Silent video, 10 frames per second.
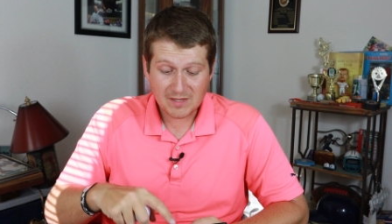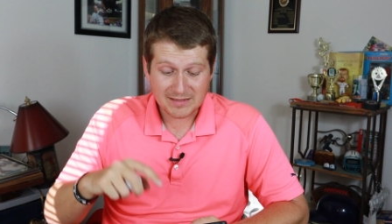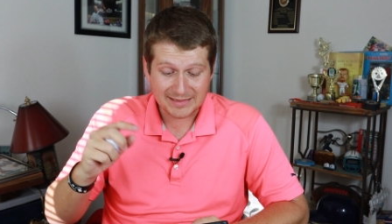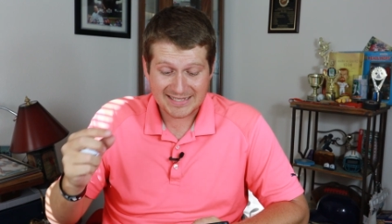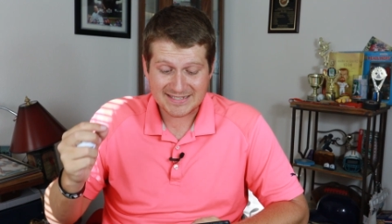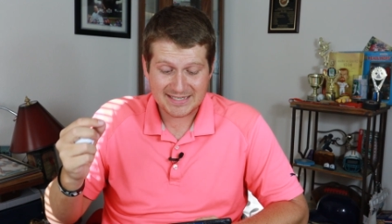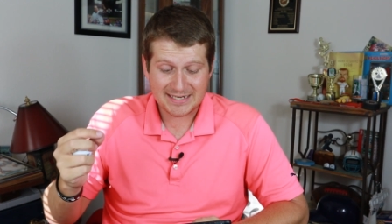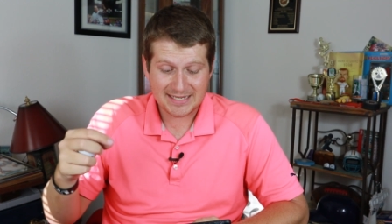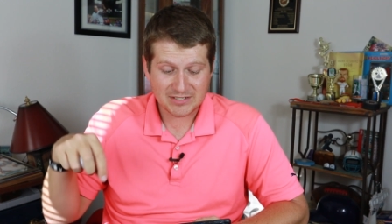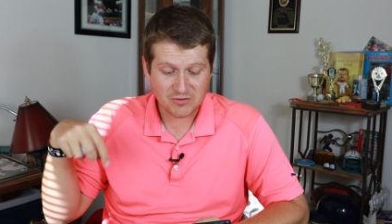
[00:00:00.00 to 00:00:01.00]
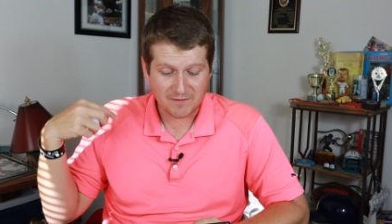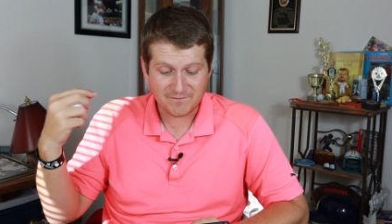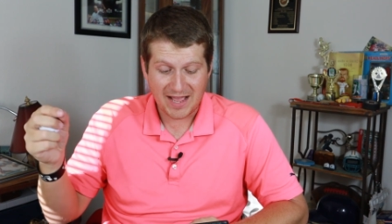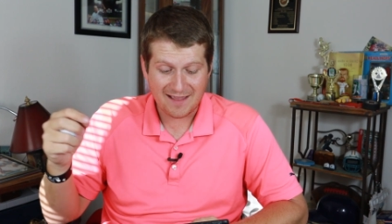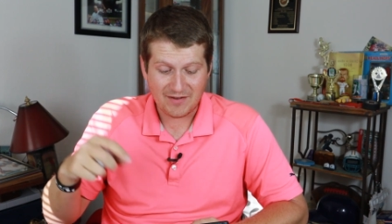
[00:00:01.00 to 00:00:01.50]
Let's get into the
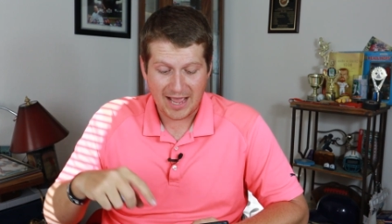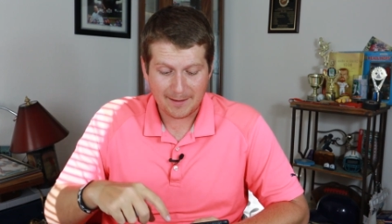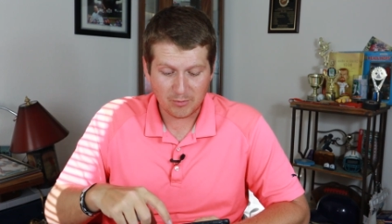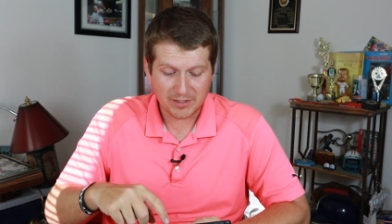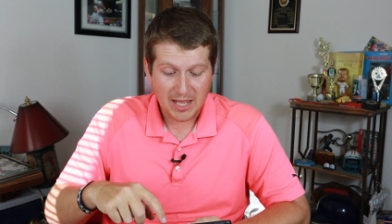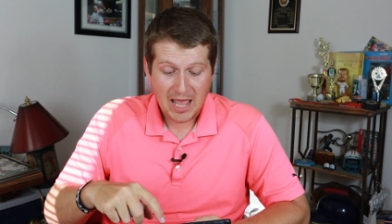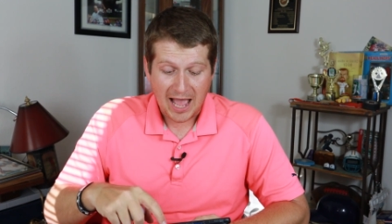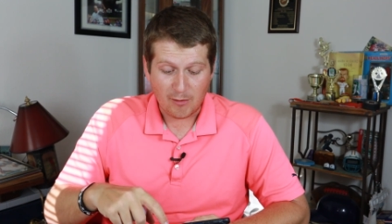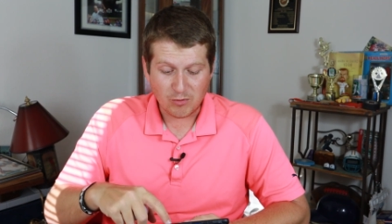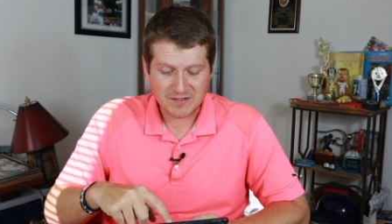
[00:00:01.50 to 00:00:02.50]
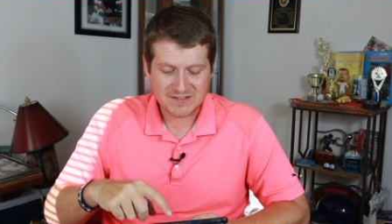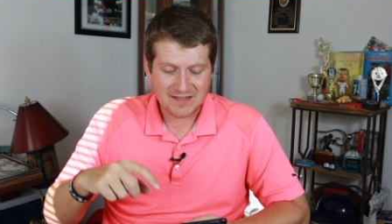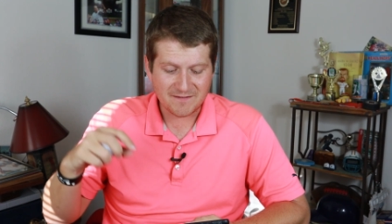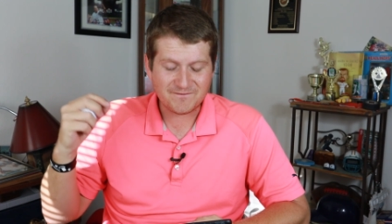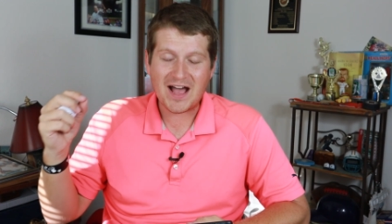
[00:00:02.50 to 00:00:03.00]
5 Hybrid. I will say
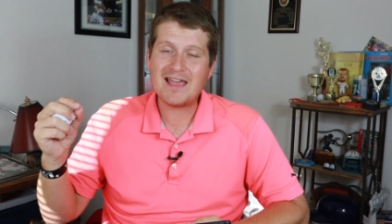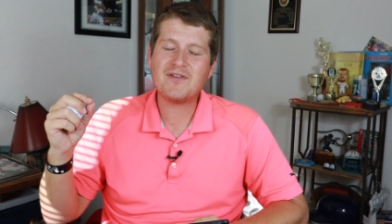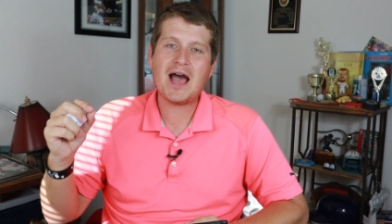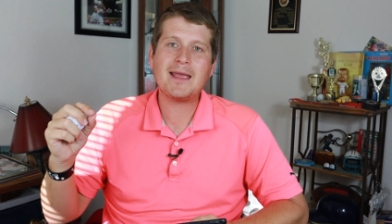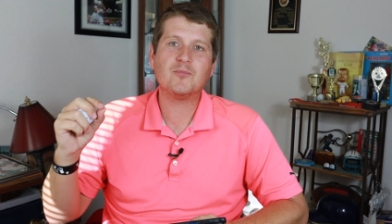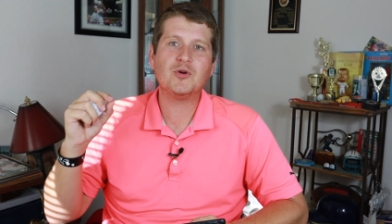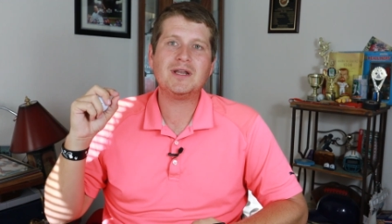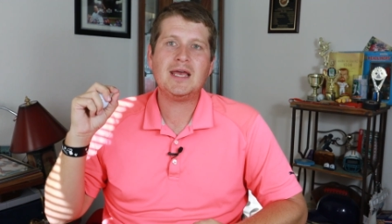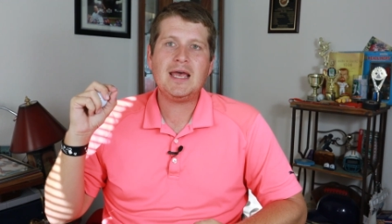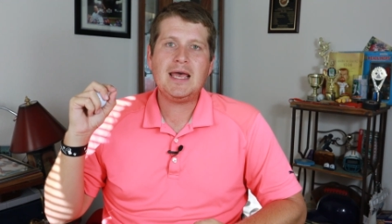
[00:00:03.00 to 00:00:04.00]
the 5 Hybrid